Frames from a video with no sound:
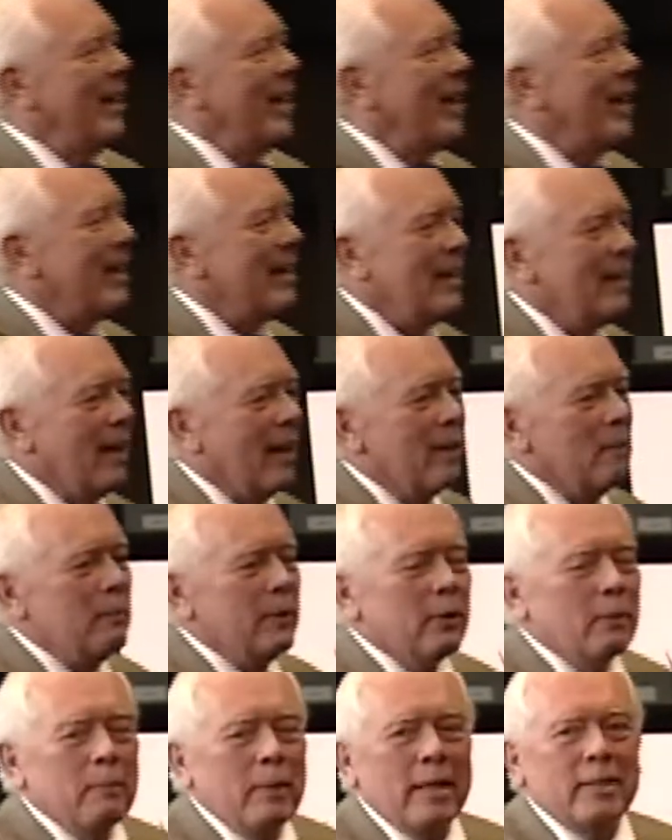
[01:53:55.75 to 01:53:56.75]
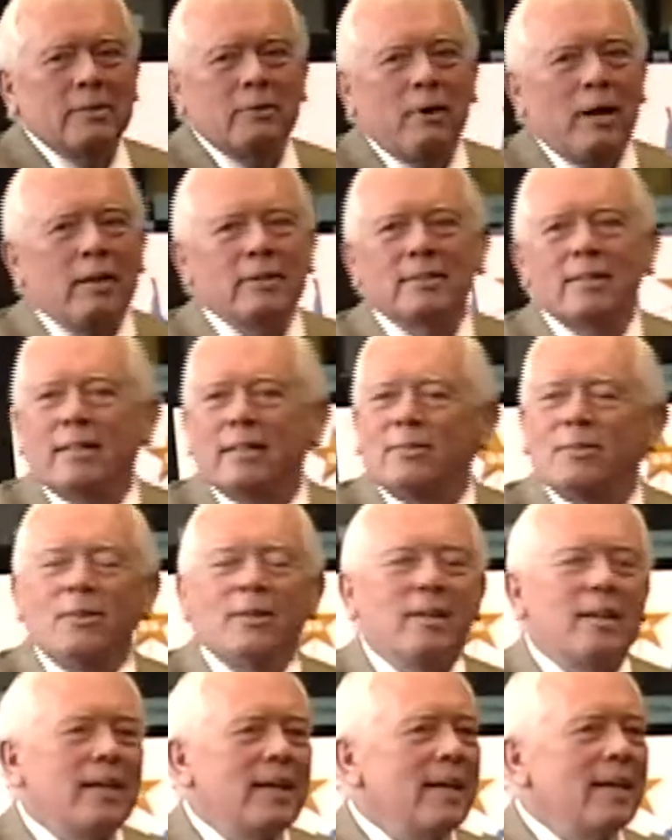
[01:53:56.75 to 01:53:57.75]
And, and Bill Mazeroski
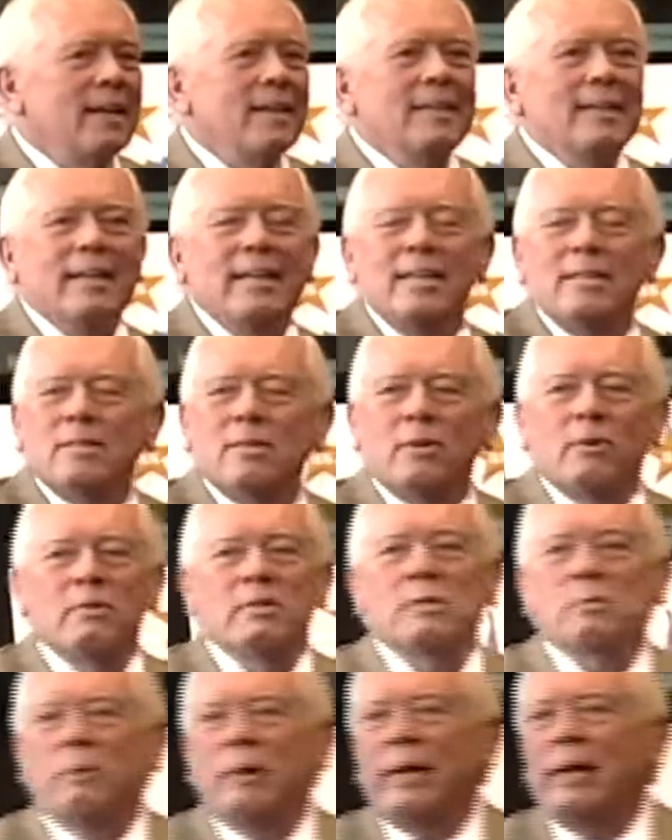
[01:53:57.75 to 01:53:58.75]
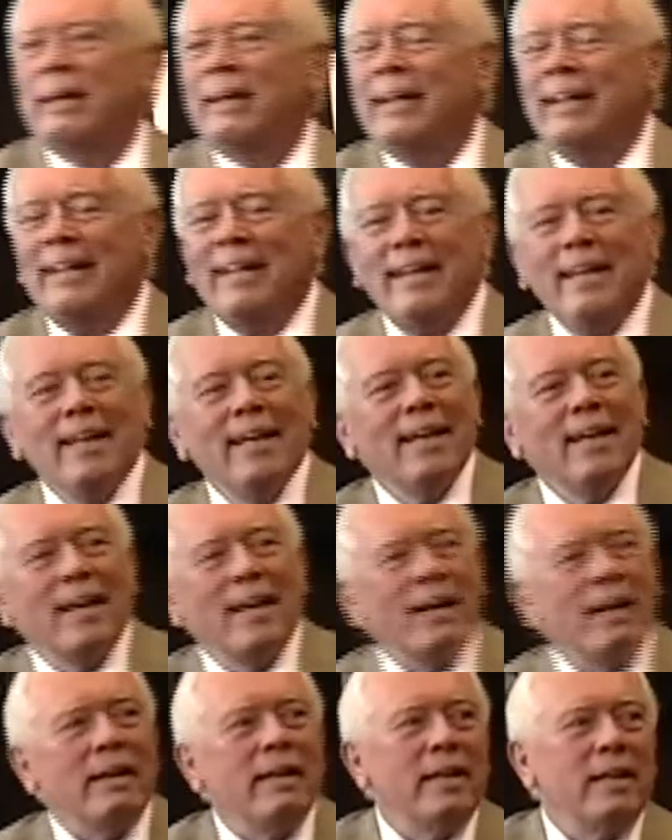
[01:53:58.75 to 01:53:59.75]
took a hit, he took a swing,
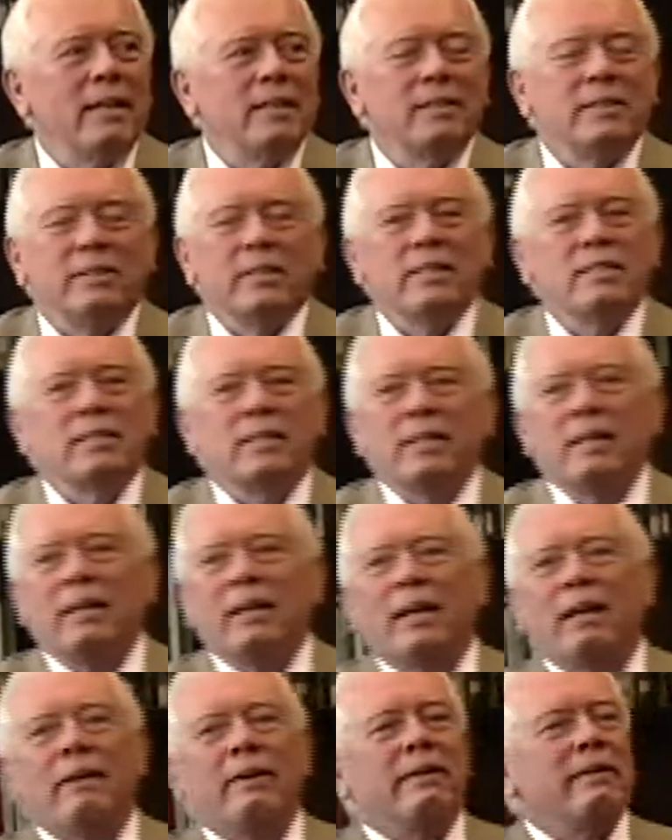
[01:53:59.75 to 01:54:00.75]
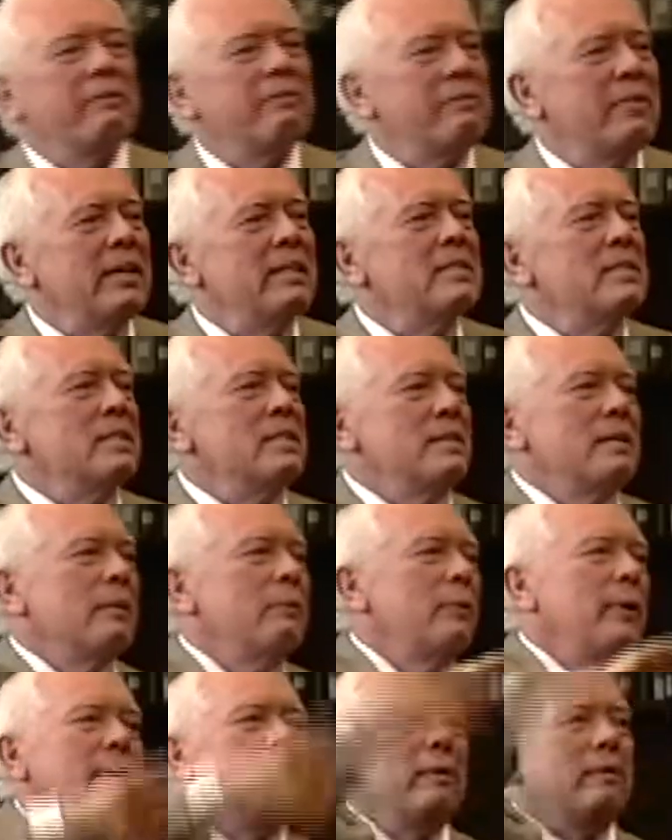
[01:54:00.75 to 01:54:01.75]
and it just didn't clear the fences.
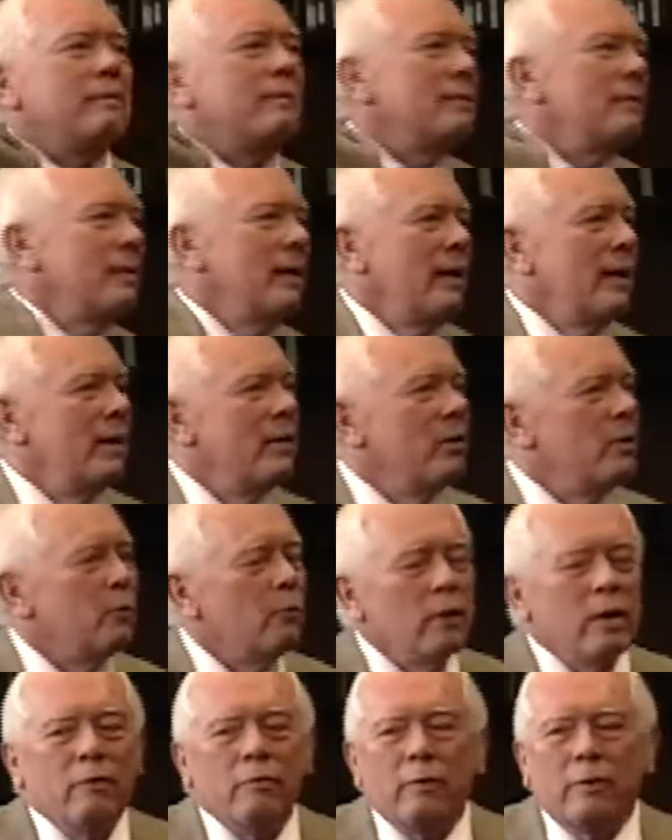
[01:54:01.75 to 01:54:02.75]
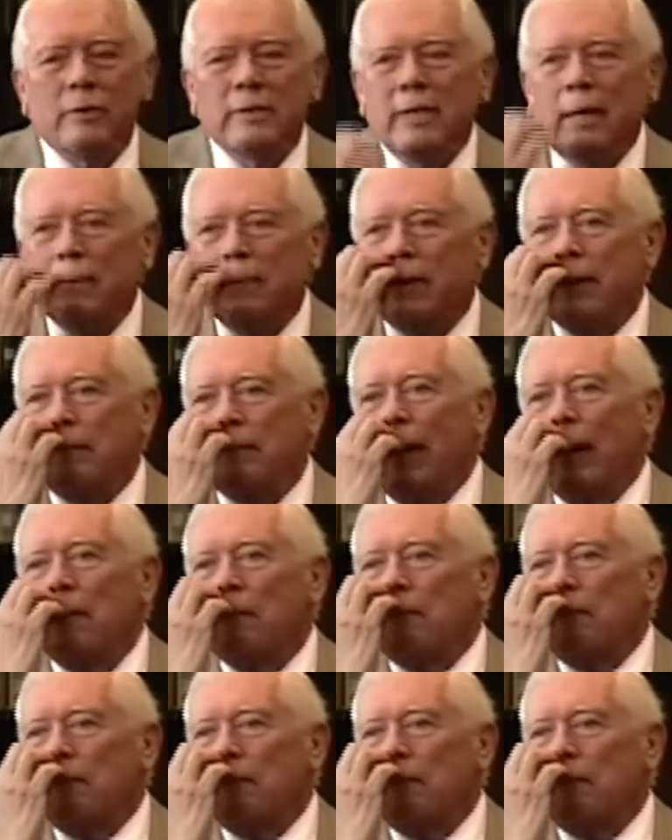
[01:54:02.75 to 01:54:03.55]
It went into the river or something. My